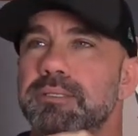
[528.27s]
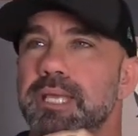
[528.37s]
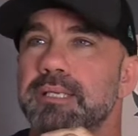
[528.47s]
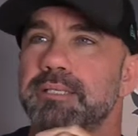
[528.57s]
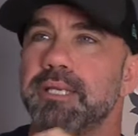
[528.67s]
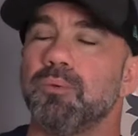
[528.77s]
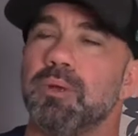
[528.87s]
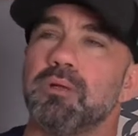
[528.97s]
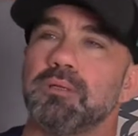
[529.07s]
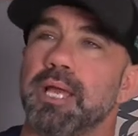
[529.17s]
did
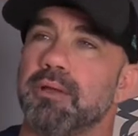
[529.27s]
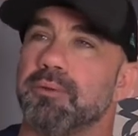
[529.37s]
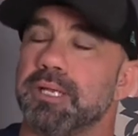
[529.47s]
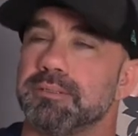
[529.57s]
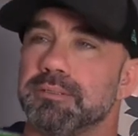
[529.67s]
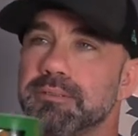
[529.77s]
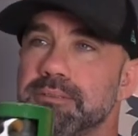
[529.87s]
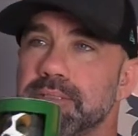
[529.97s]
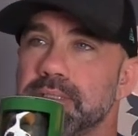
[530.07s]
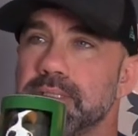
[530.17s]
wilt like
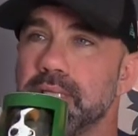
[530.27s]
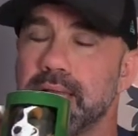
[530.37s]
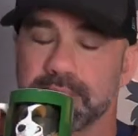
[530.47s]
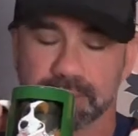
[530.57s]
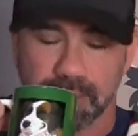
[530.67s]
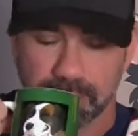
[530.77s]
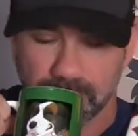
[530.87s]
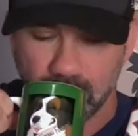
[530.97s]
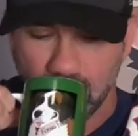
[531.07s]
raisins in the last game.